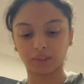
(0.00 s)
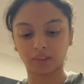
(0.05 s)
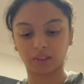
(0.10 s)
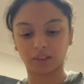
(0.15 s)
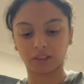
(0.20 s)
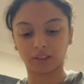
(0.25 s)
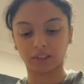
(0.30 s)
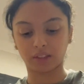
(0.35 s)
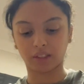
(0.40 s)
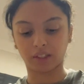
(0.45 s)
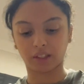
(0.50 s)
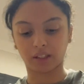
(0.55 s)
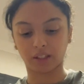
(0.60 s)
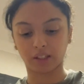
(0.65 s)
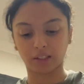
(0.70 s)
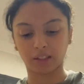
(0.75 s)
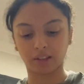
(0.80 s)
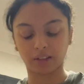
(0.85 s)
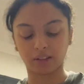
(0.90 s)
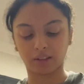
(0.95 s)
And tie
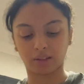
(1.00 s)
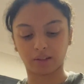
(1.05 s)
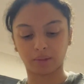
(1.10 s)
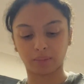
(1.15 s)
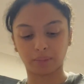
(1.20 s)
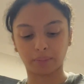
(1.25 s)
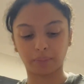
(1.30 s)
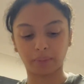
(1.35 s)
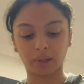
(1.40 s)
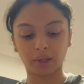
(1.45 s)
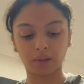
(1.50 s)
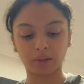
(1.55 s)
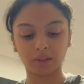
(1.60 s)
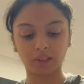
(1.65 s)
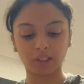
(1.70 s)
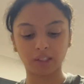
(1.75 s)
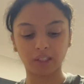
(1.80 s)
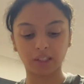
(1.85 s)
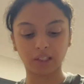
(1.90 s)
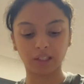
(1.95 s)
this little
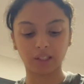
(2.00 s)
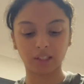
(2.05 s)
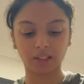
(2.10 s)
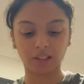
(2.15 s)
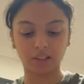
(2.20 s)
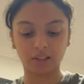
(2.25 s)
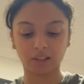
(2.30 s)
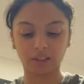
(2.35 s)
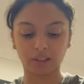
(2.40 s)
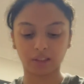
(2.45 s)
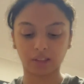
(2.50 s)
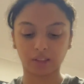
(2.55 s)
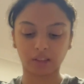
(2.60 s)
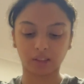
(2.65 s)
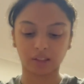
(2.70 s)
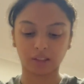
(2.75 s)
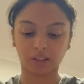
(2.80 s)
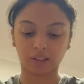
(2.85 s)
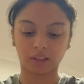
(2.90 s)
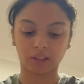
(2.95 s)
bowsies.
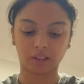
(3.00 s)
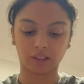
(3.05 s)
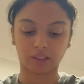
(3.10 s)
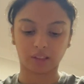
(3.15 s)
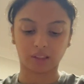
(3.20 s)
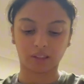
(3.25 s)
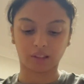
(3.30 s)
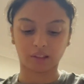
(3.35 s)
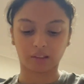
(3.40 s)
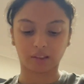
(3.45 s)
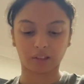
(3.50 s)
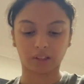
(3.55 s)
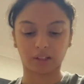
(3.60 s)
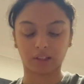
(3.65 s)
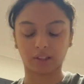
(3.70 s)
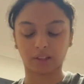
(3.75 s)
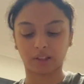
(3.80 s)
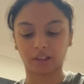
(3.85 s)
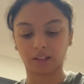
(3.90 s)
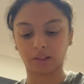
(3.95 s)

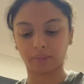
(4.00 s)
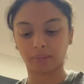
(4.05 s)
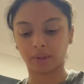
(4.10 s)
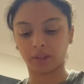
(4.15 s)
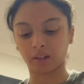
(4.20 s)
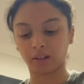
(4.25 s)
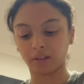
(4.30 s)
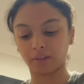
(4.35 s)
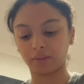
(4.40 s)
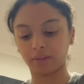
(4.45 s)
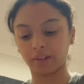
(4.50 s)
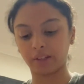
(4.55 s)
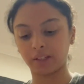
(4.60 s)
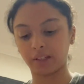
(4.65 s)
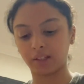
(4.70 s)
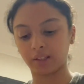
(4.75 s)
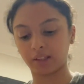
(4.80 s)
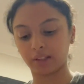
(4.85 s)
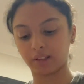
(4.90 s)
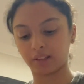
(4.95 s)
Okay,
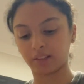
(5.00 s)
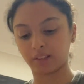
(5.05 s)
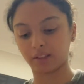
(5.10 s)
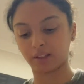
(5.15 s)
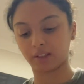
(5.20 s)
perfect.